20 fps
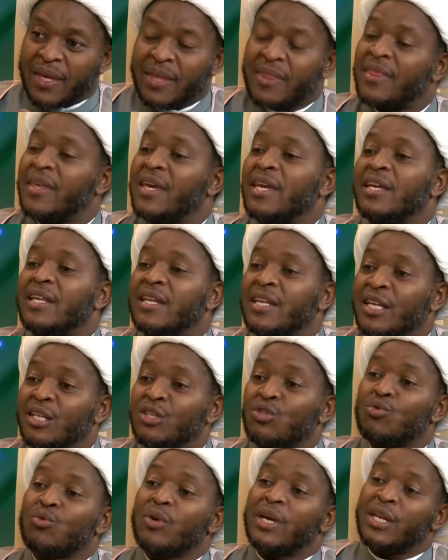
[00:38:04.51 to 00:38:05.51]
they
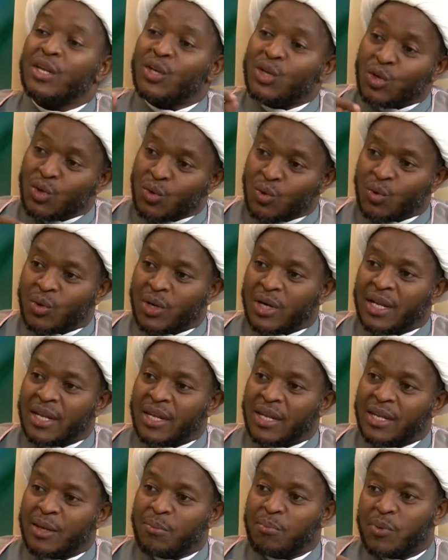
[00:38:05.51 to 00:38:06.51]
need to endure
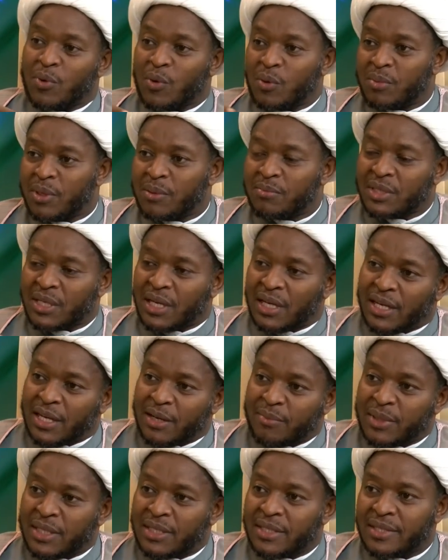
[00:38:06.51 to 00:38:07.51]
the problems,
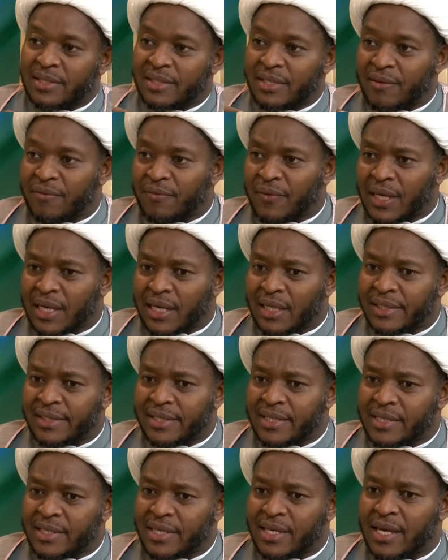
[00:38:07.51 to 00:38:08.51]
calamities,
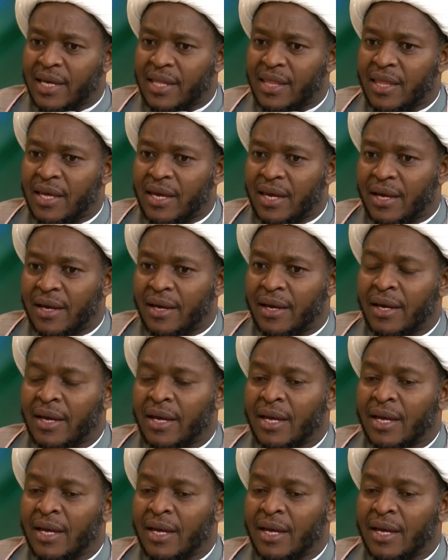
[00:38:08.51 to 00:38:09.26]
difficulties here and there,